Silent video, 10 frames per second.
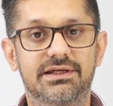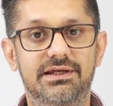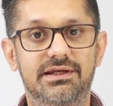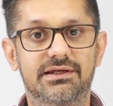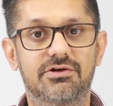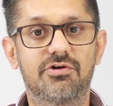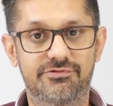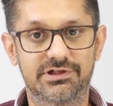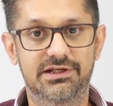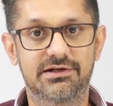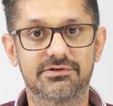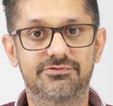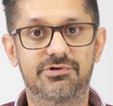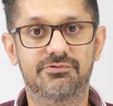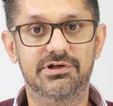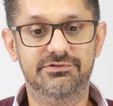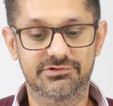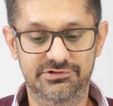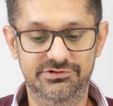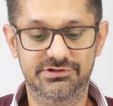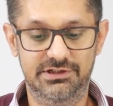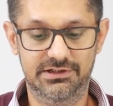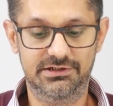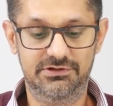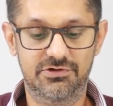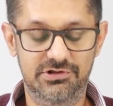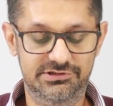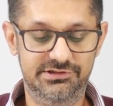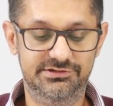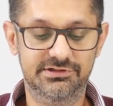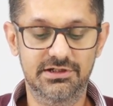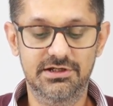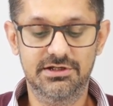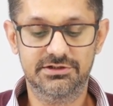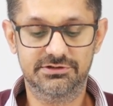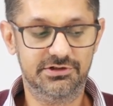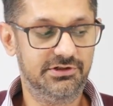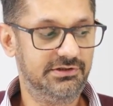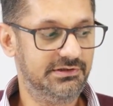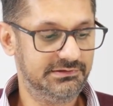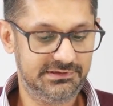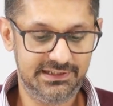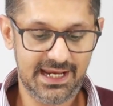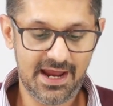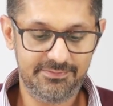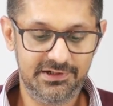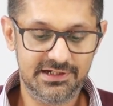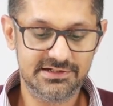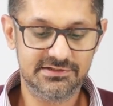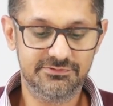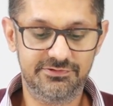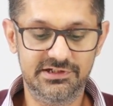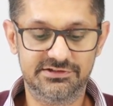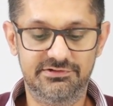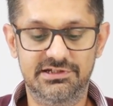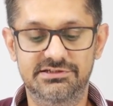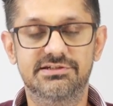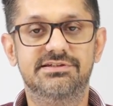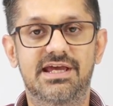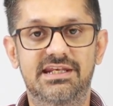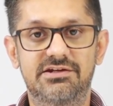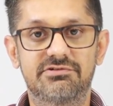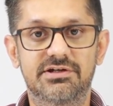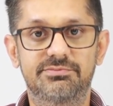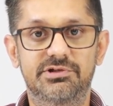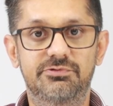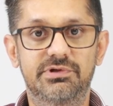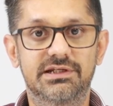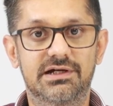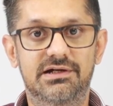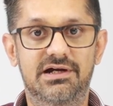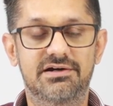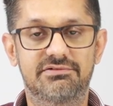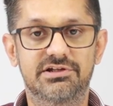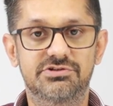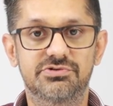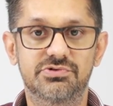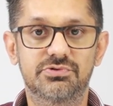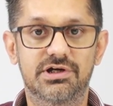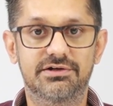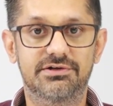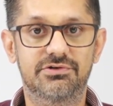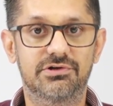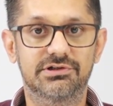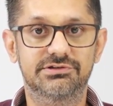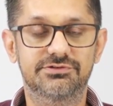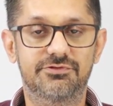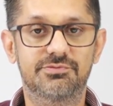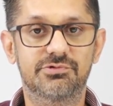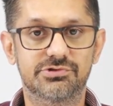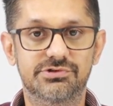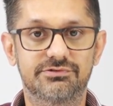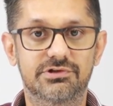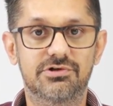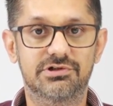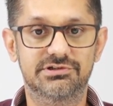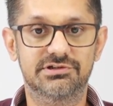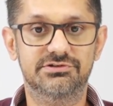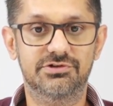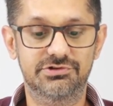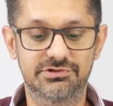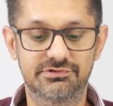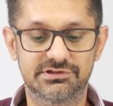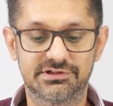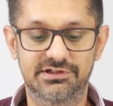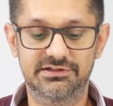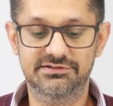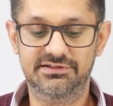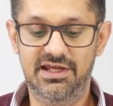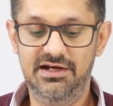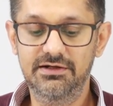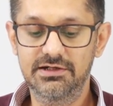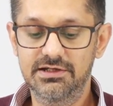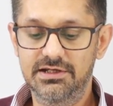a offer letter for one of those colleges. So the application fees ranges anywhere between $100 to $200 for most of the colleges or universities there.